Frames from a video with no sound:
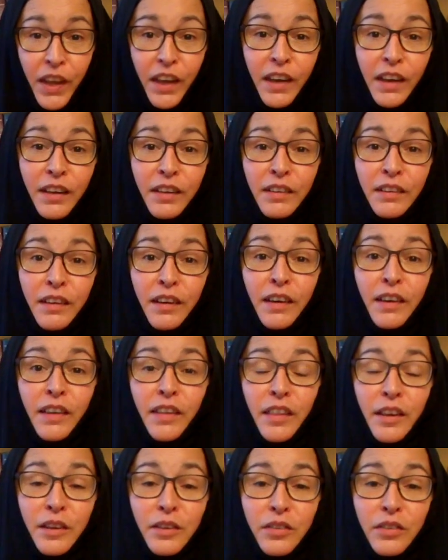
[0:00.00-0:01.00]
in
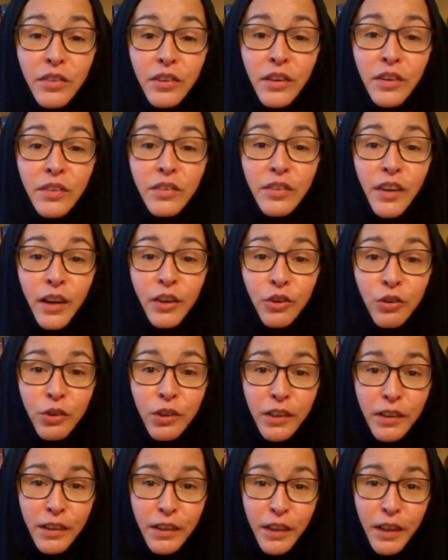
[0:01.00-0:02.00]
this
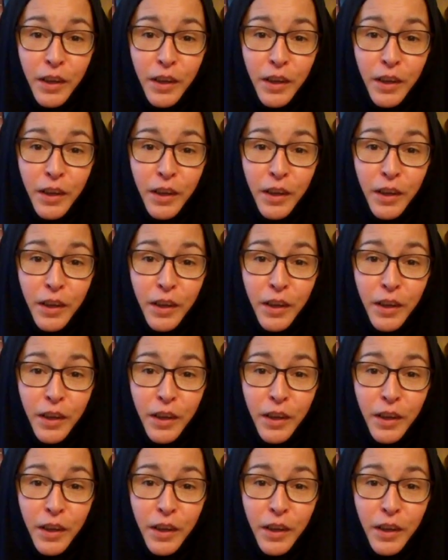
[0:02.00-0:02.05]
central